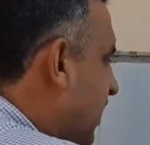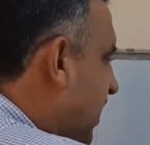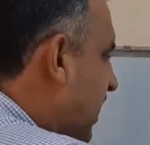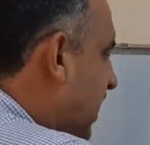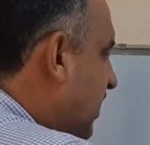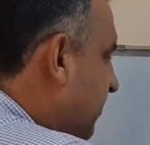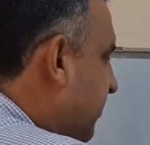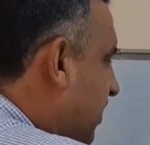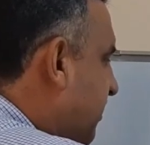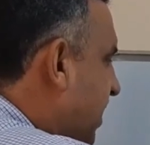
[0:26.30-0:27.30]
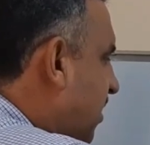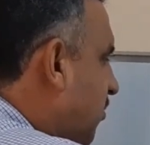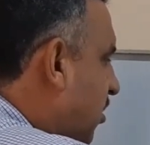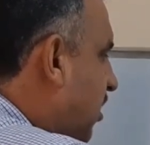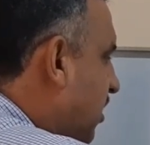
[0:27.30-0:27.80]
and from
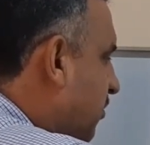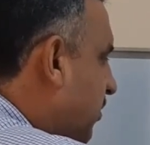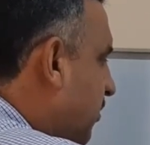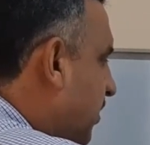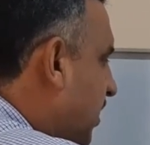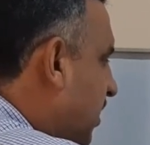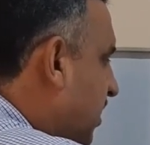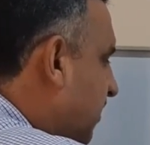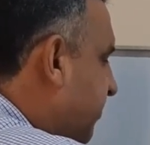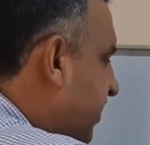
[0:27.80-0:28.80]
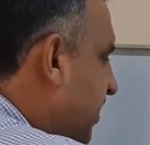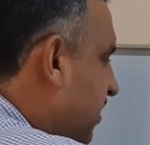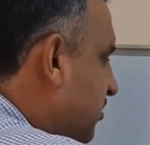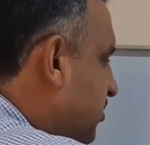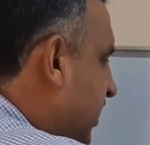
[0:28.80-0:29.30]
now on we will
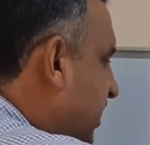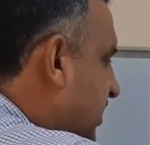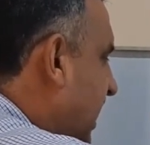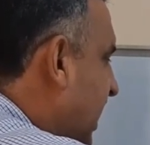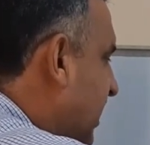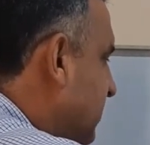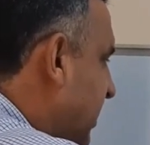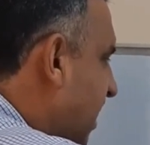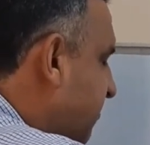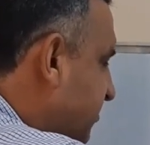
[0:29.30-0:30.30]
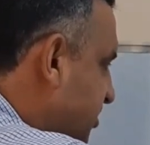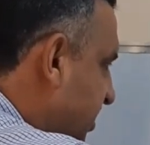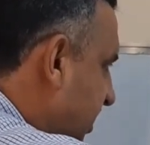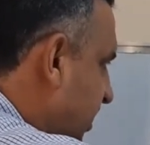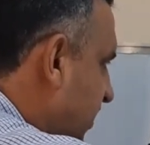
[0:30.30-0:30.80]
refer to it as
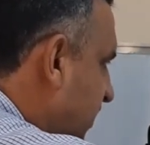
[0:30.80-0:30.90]
FG.